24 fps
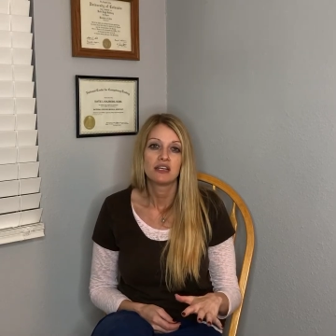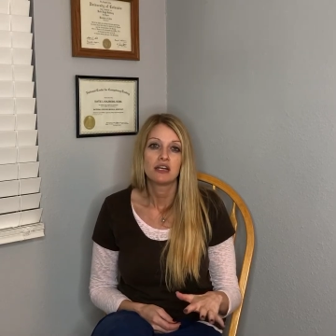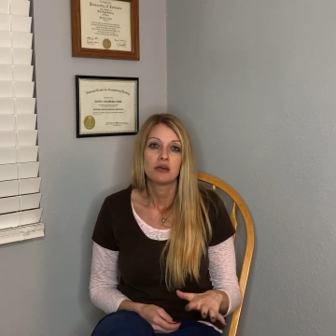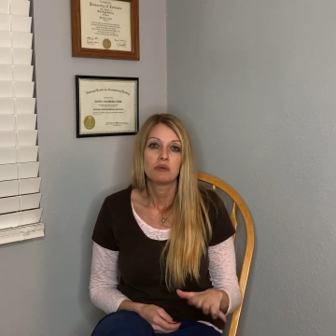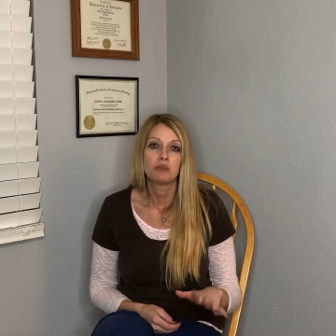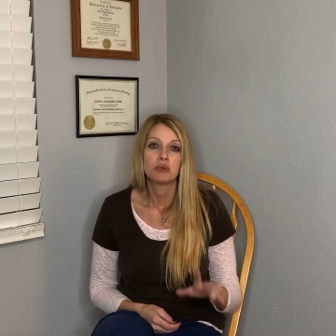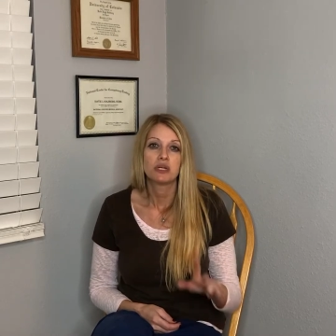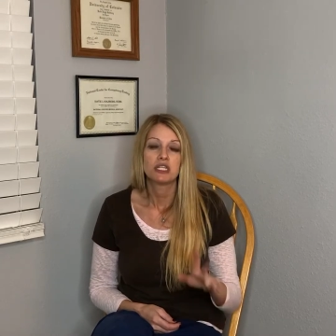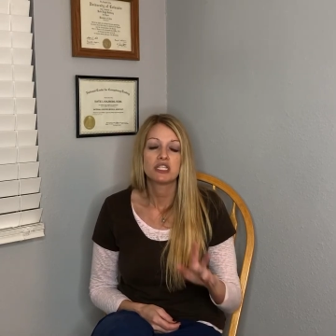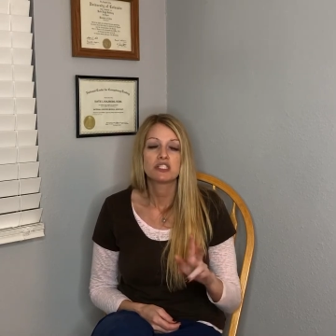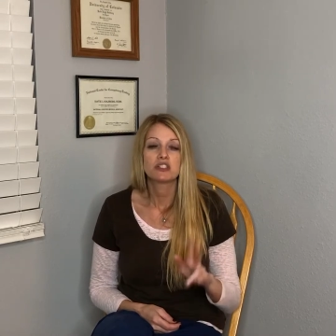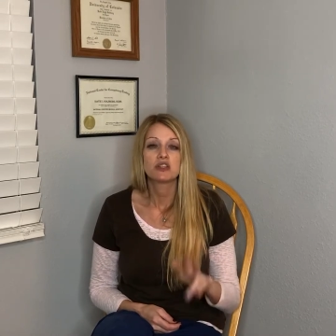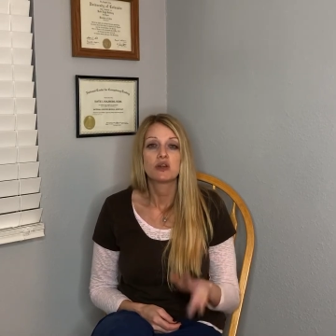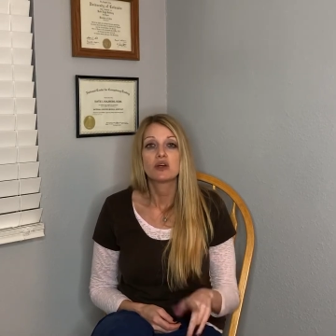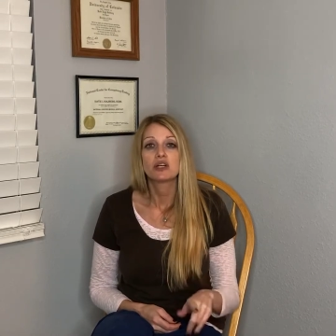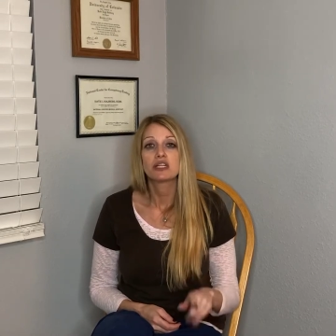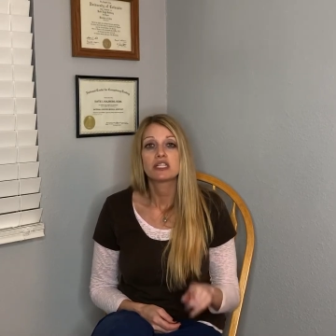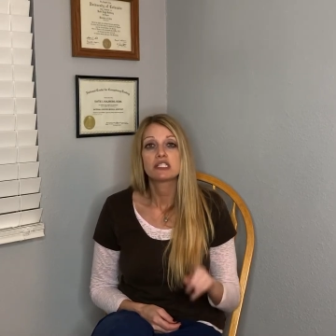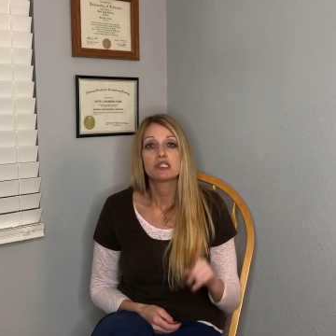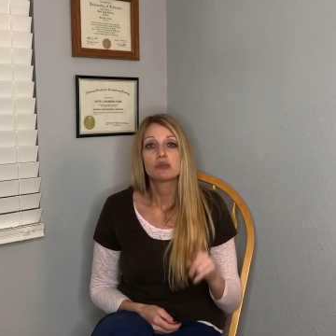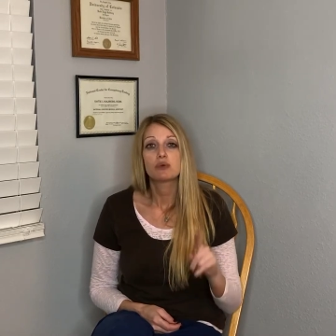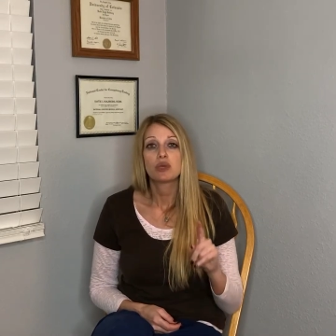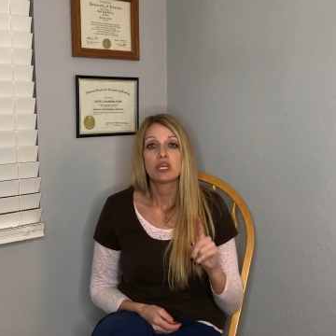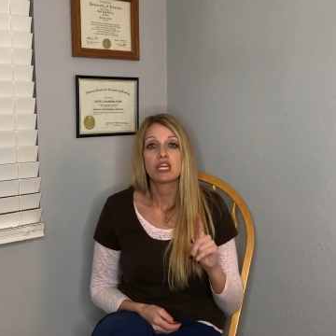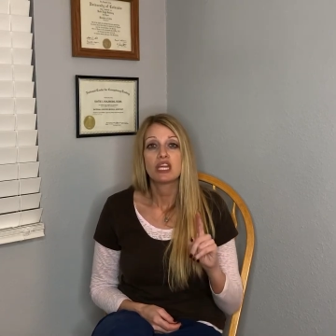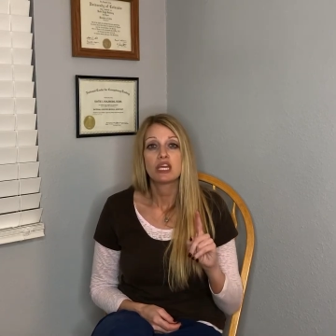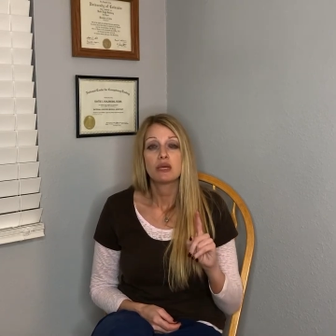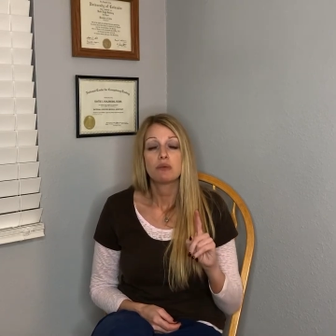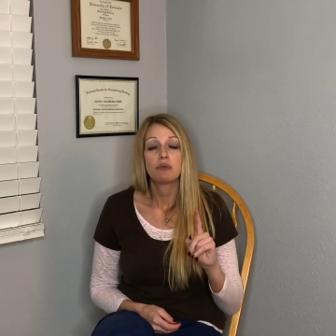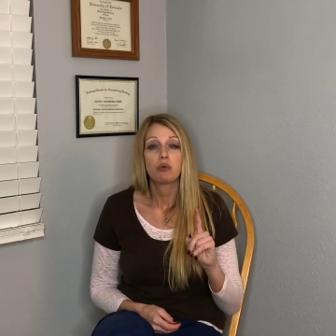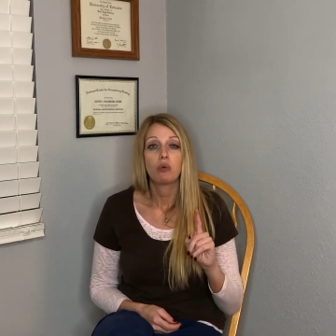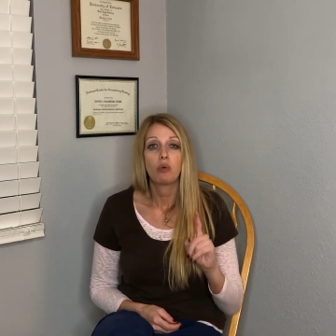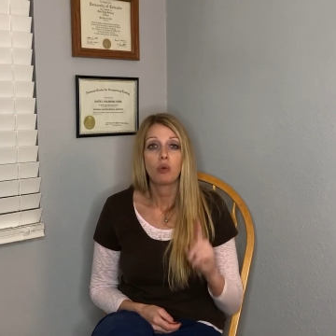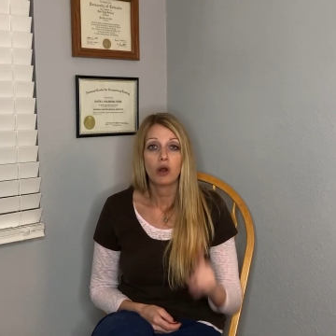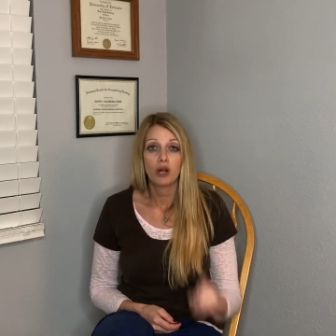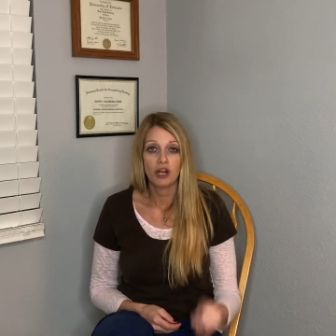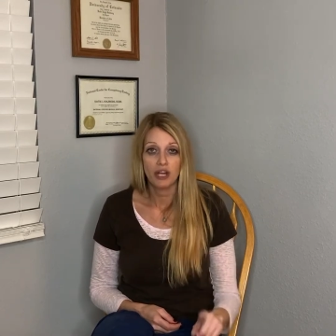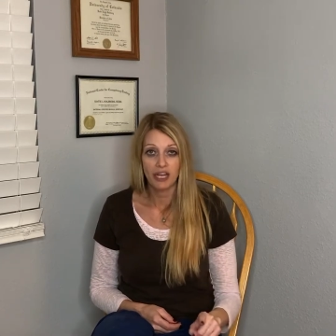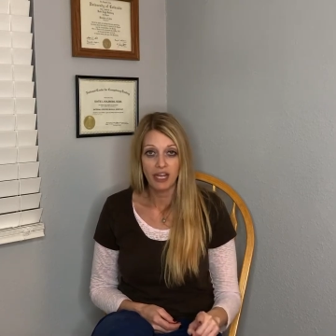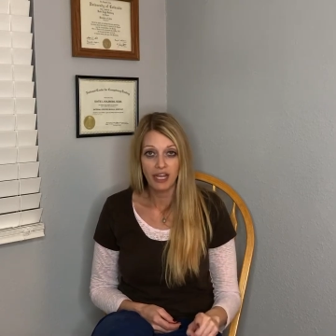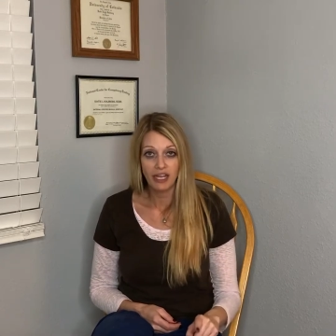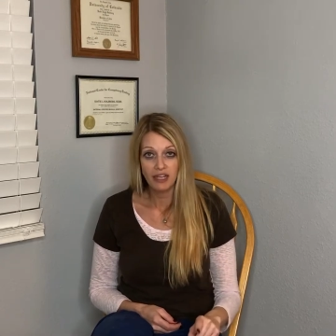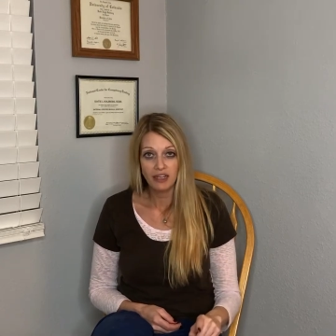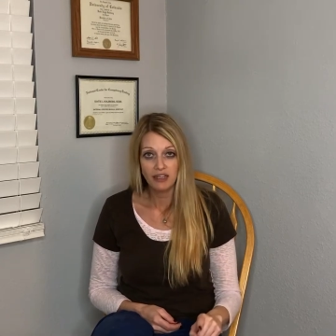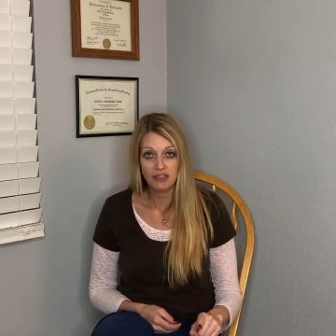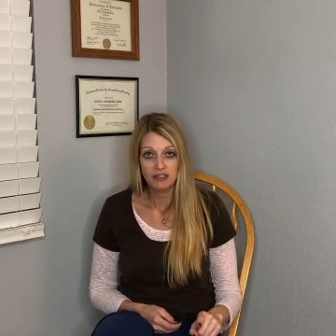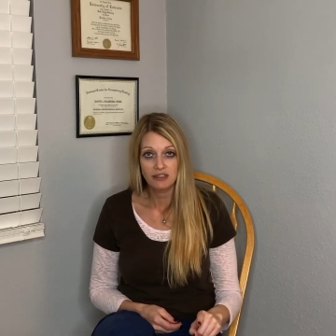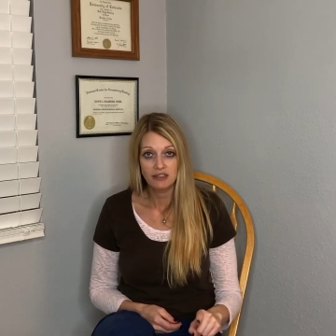but as long as we keep
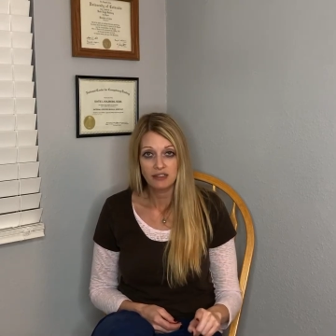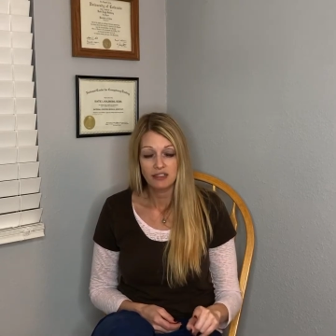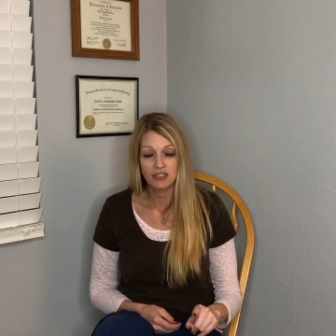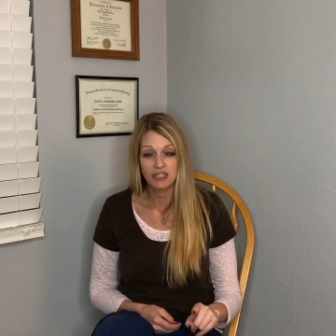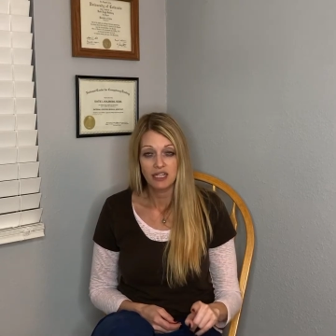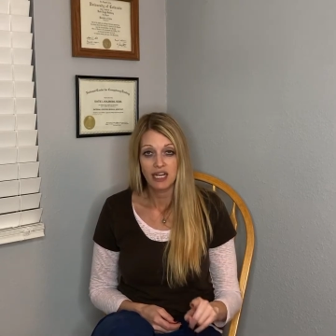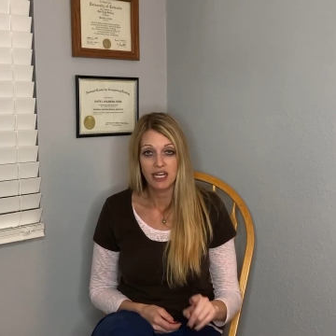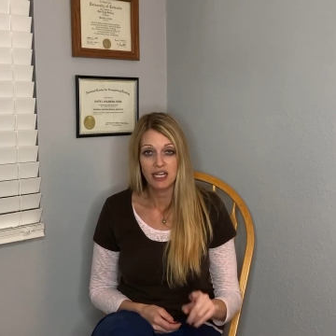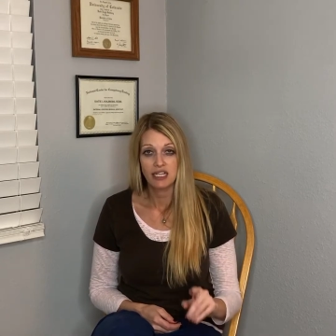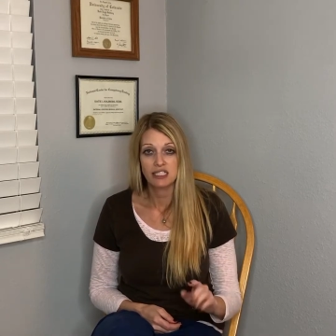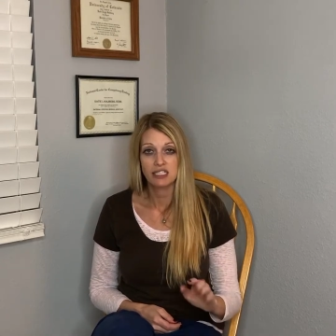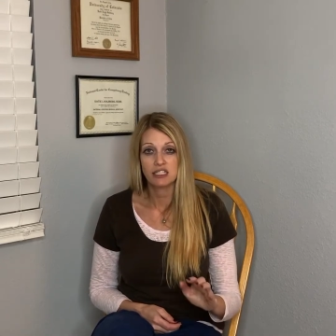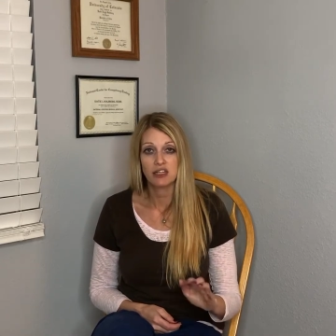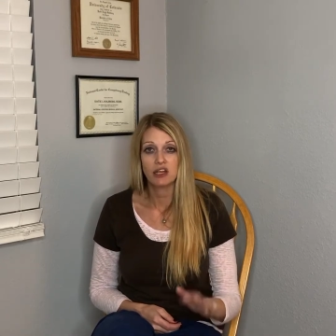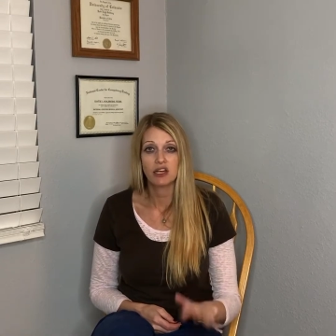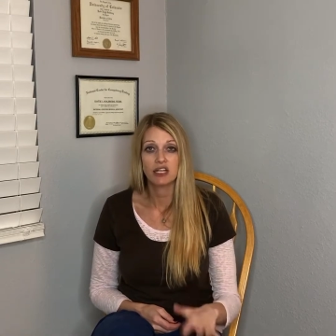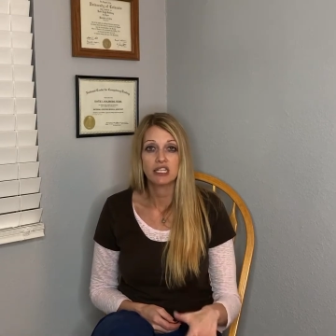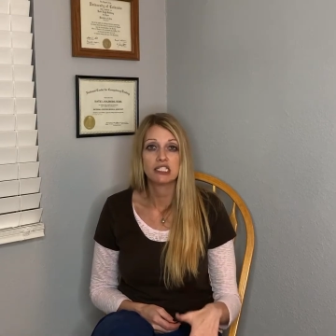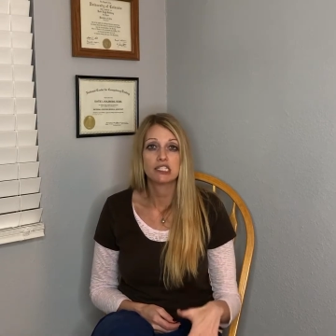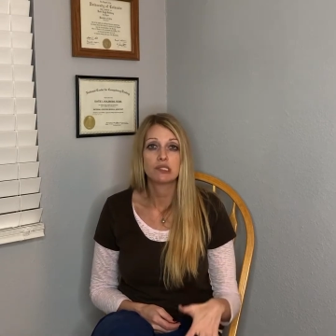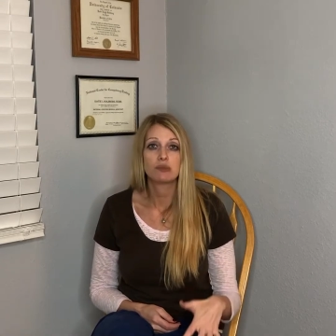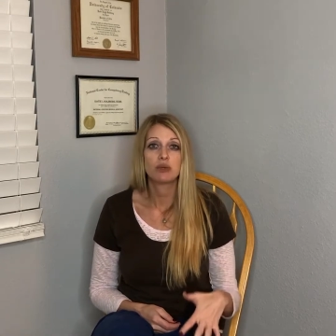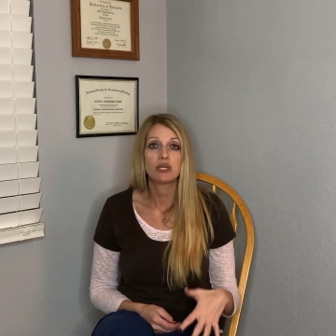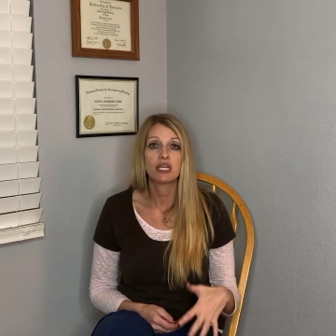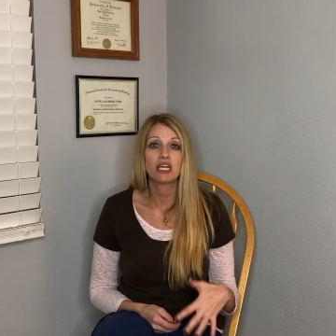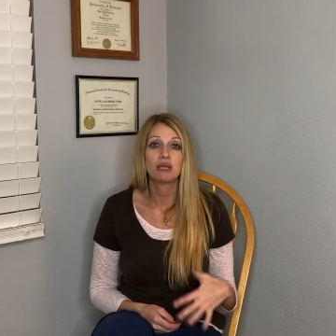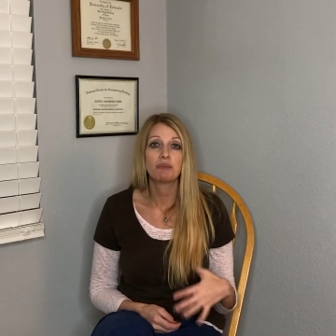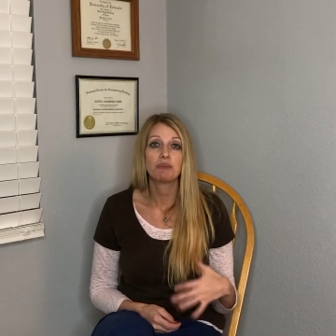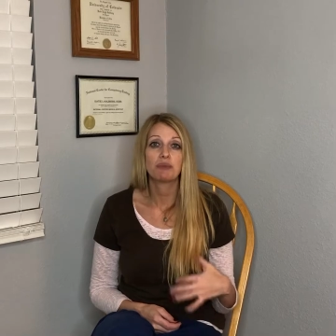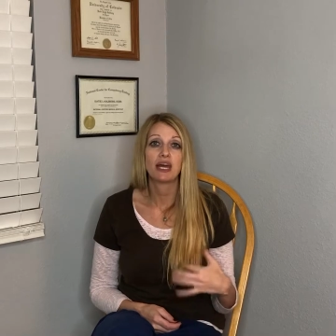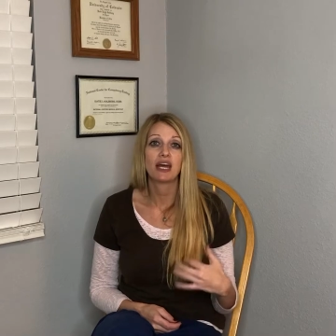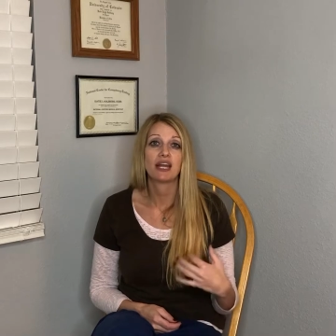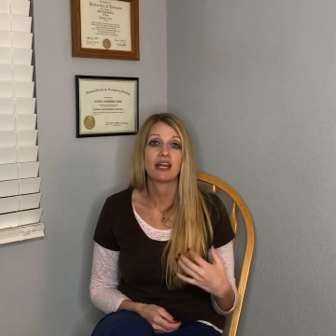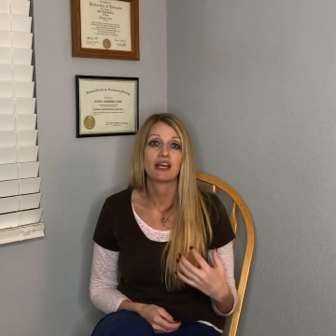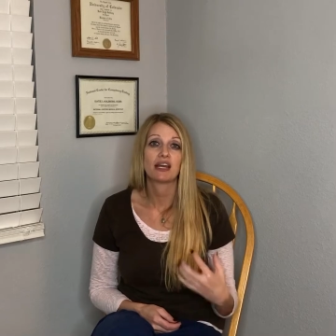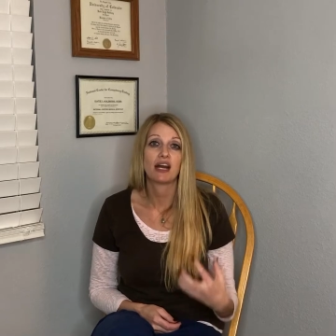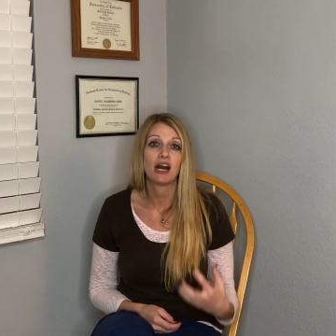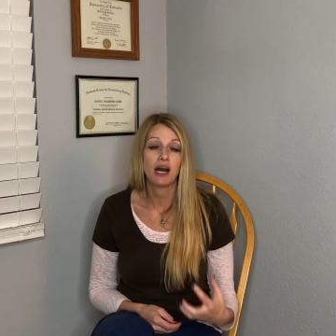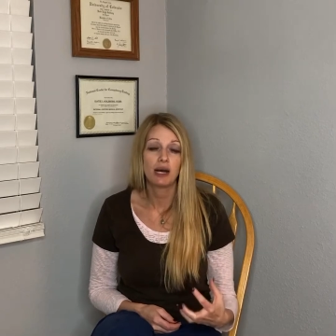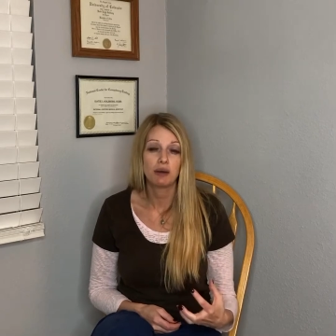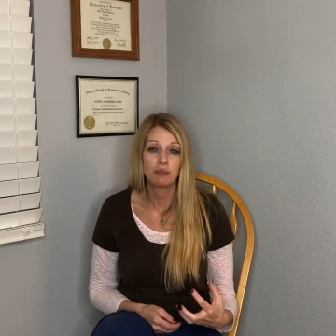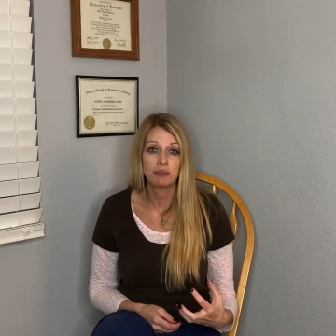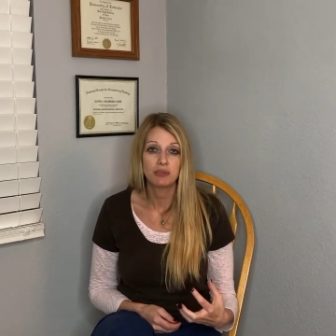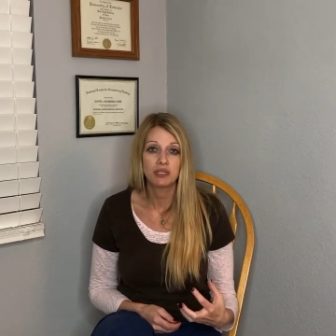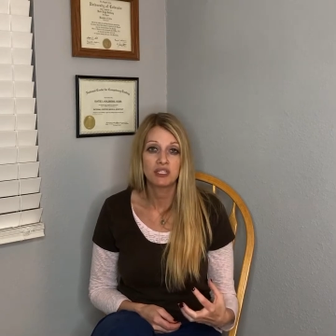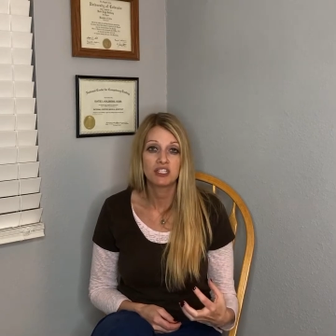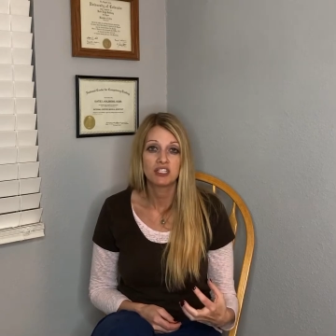working, as long as we keep getting up,